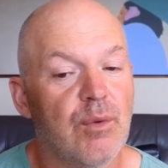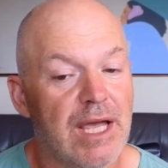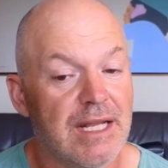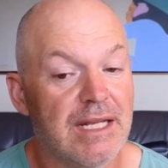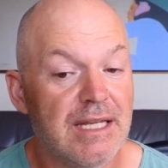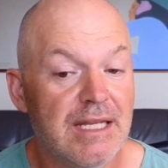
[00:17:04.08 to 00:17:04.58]

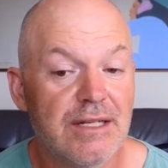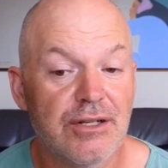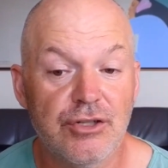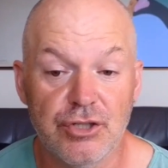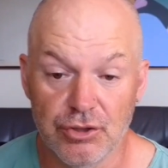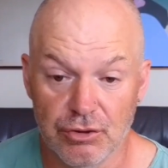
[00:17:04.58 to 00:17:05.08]
they needed
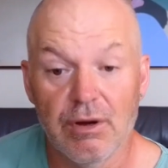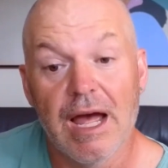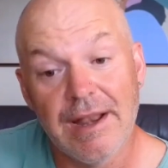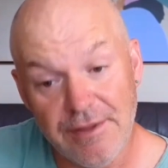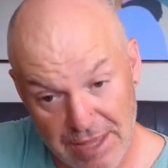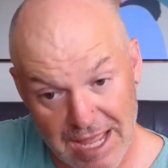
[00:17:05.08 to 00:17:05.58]
to.
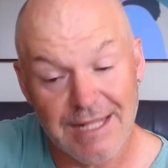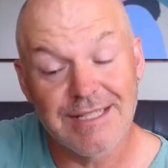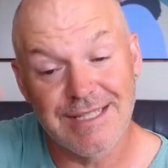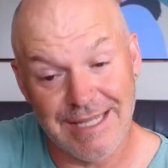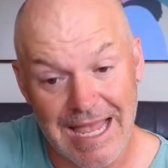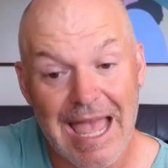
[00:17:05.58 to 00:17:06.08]
And that's
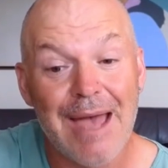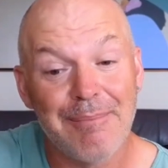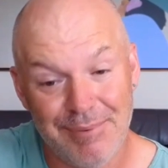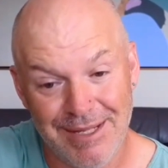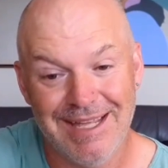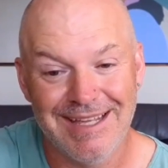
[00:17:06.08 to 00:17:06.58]
the
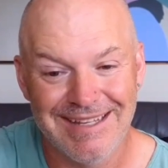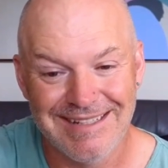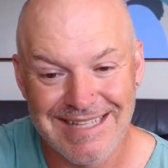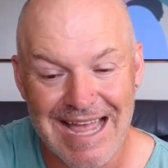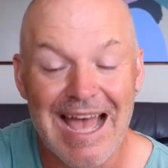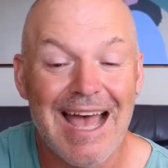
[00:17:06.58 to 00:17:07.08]
epic
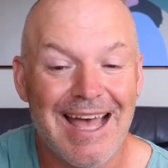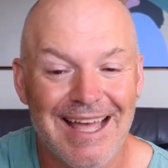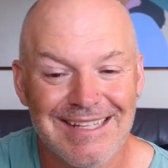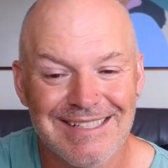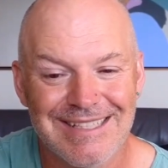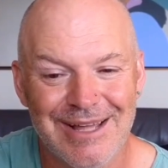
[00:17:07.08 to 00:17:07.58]

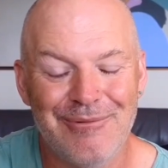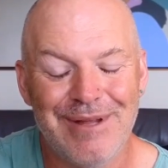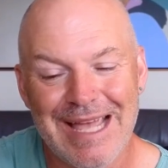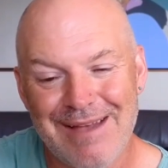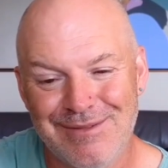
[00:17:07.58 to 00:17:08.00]
task that we have to